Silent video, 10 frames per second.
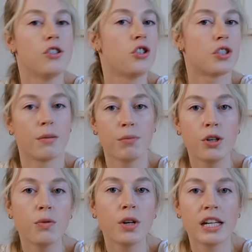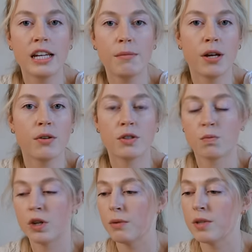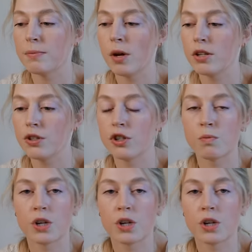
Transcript: just computer work, emails, working with sponsors,